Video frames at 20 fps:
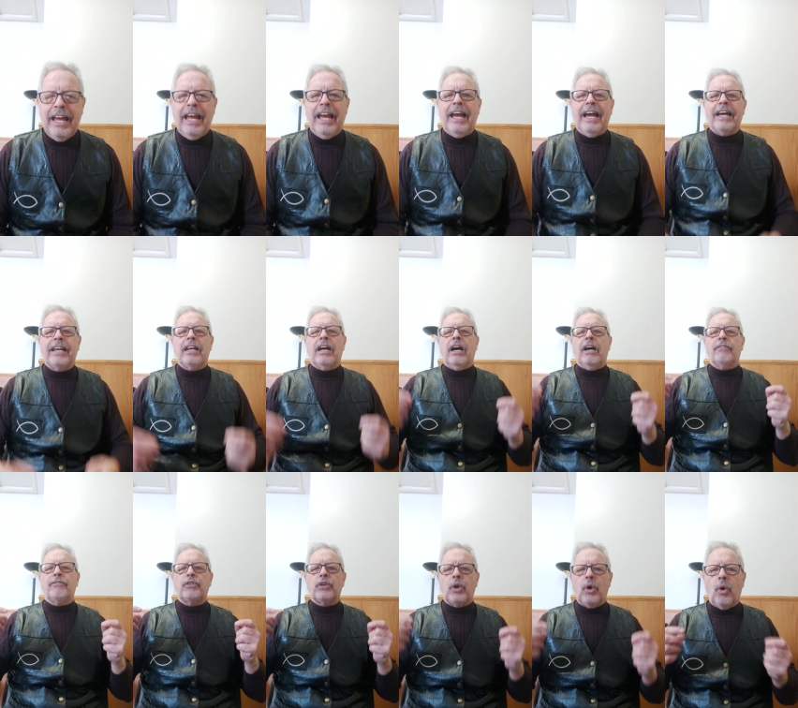And
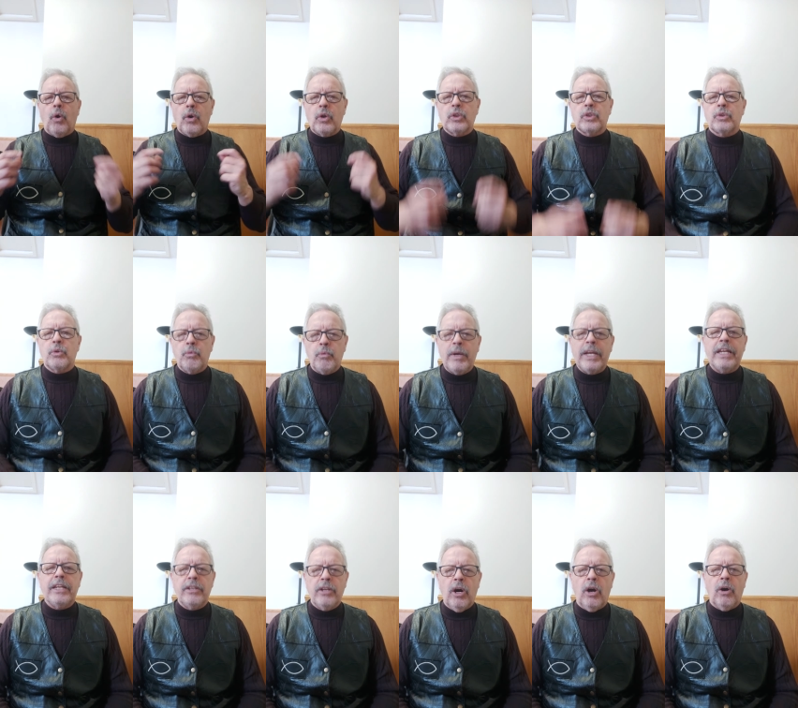of course,
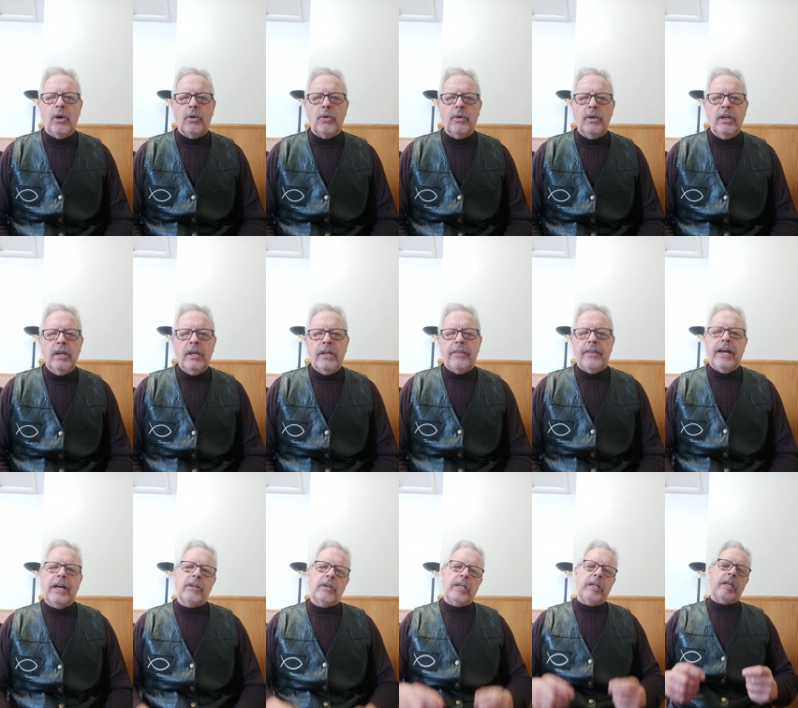we know
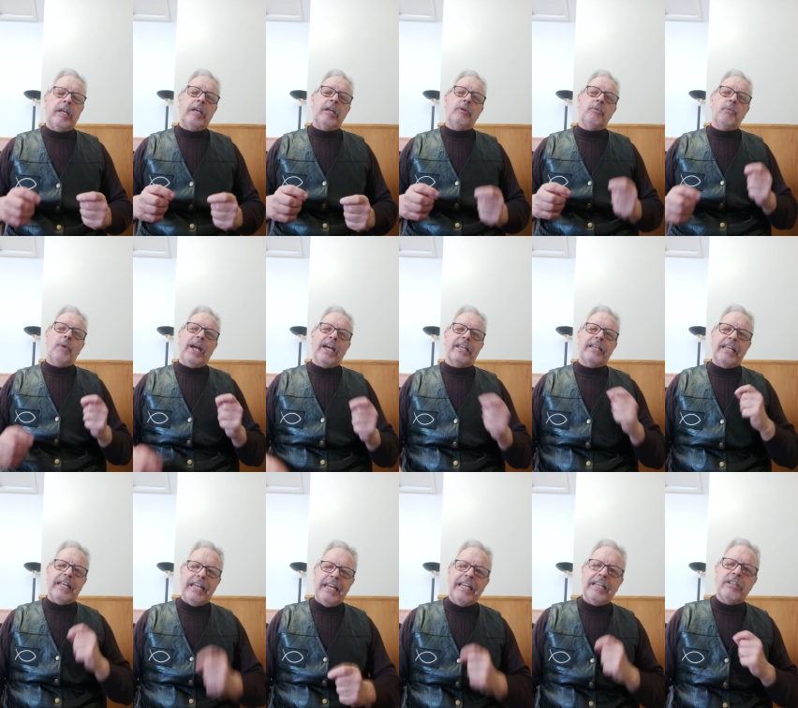that he
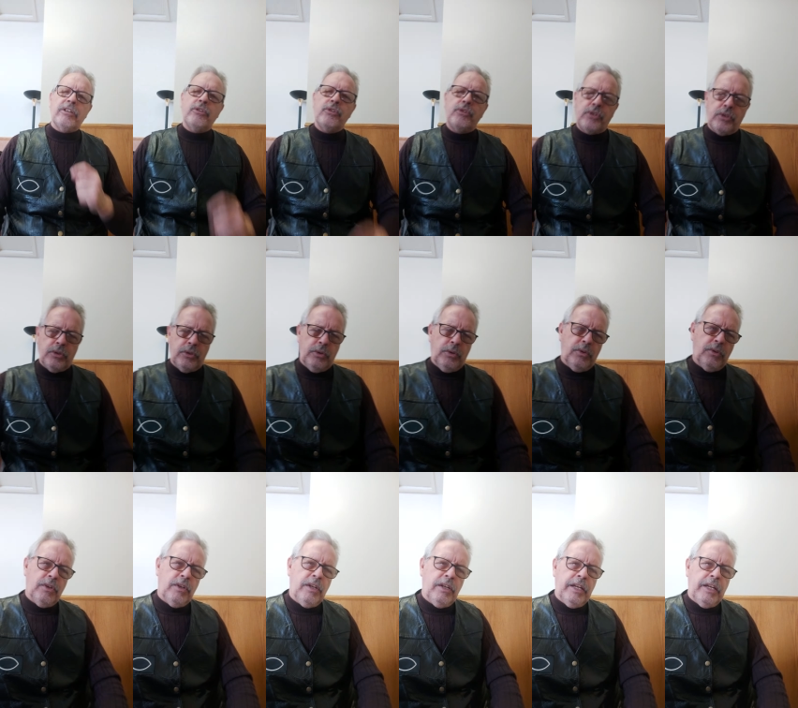went into
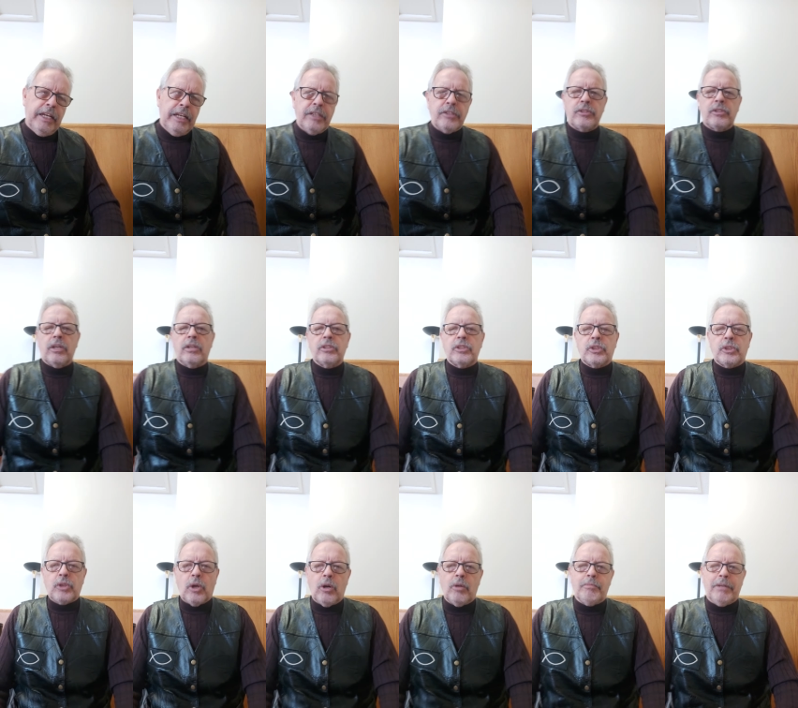his
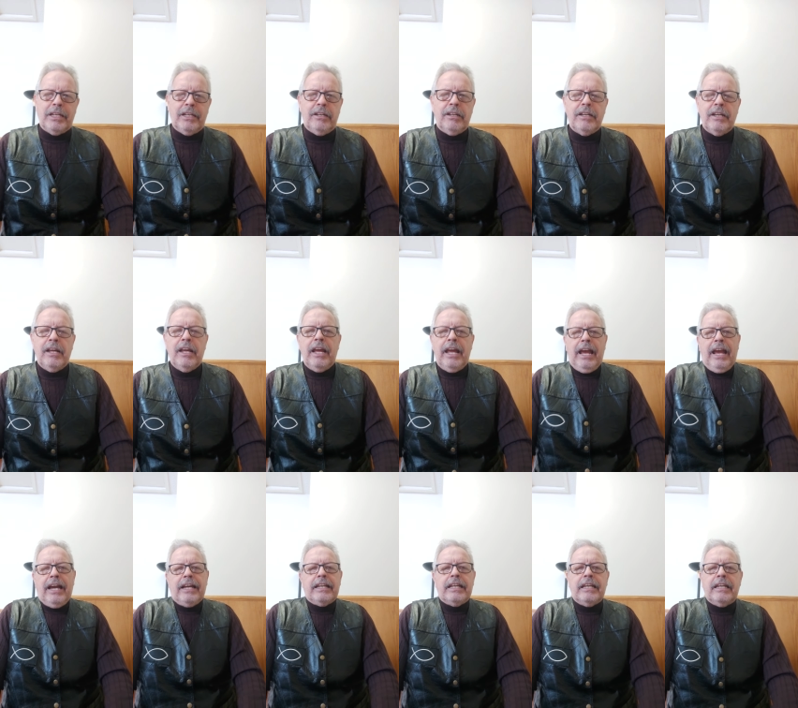sermon
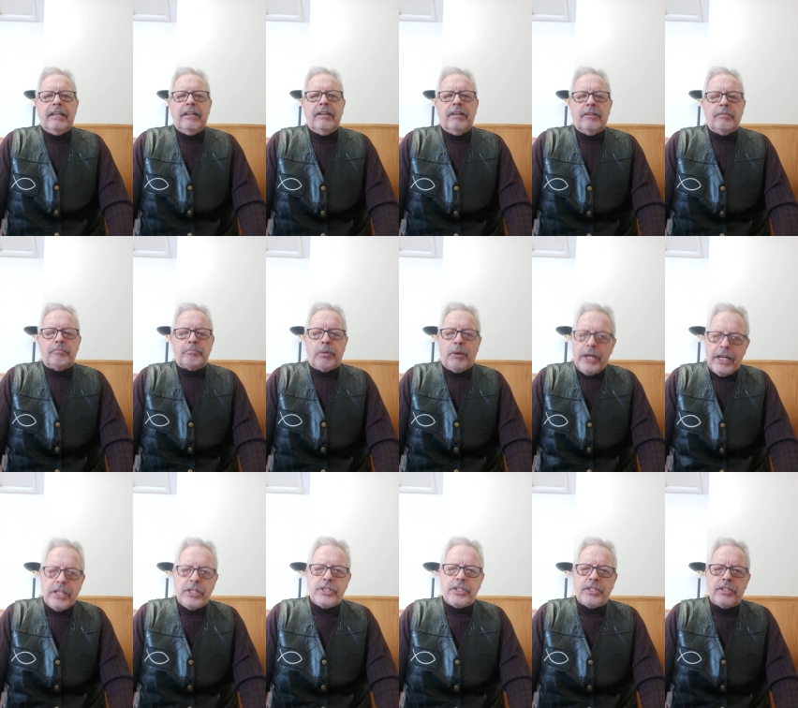and he
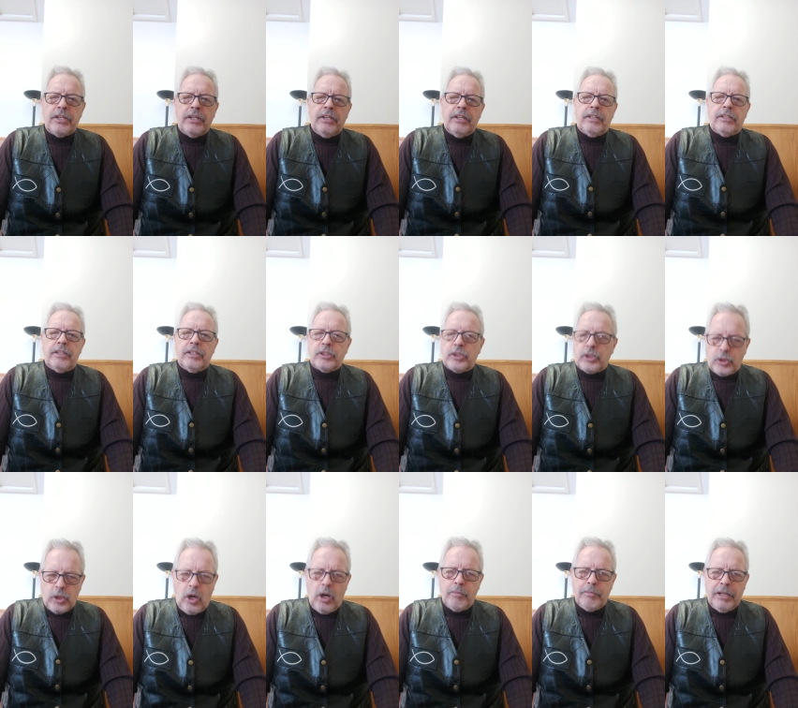preached the
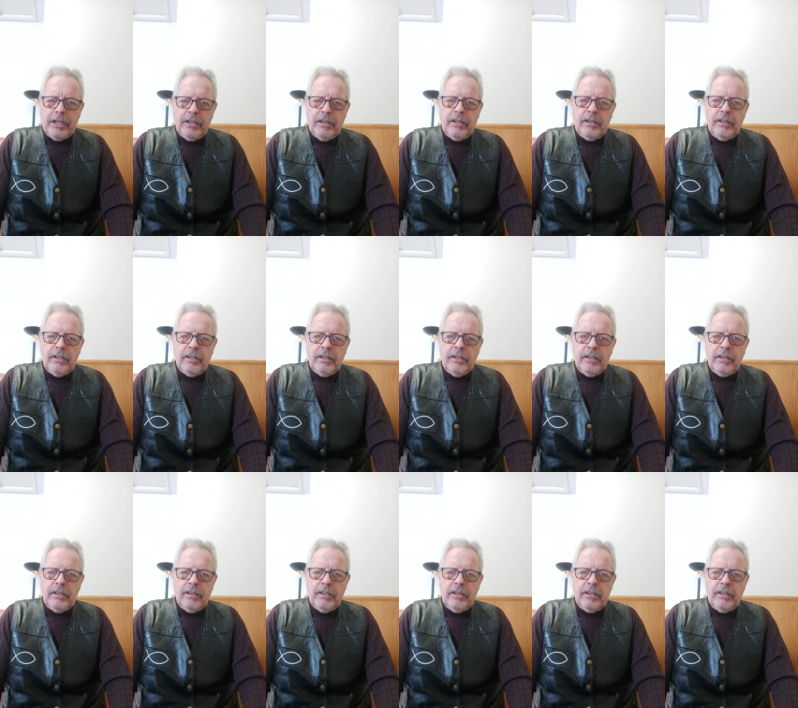sermon,